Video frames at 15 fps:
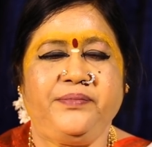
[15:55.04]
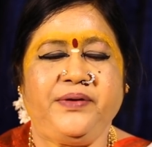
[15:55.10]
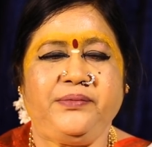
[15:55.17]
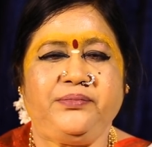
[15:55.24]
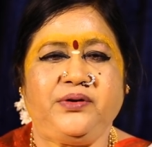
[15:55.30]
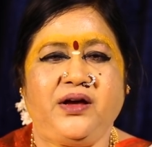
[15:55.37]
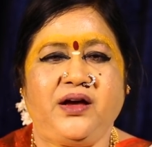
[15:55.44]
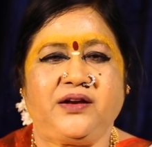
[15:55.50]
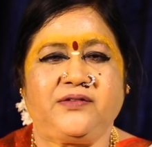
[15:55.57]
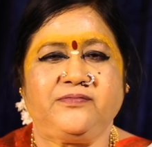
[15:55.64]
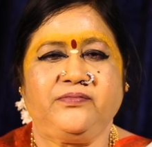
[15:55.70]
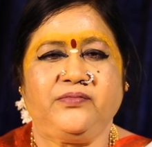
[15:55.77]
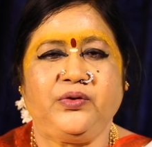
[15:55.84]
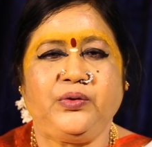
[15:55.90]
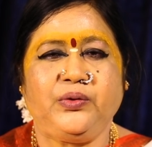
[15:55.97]
people are,
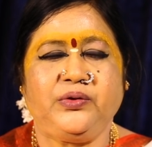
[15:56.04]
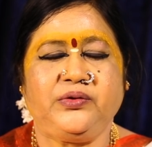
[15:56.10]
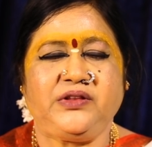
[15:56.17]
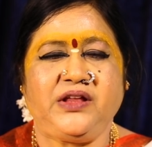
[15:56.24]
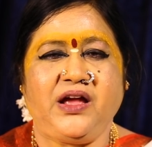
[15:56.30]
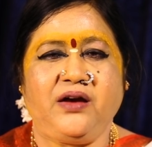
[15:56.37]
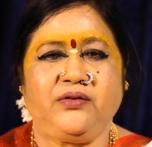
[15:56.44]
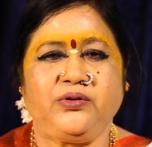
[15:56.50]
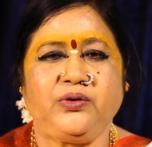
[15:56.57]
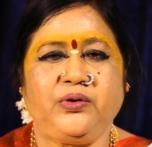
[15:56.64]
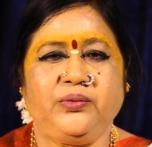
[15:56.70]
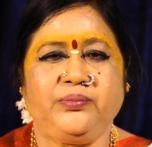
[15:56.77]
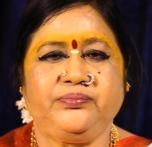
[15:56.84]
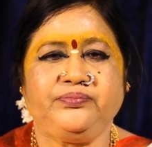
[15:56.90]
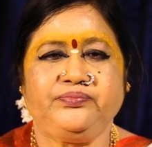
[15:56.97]
they have
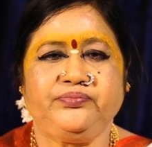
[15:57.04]
no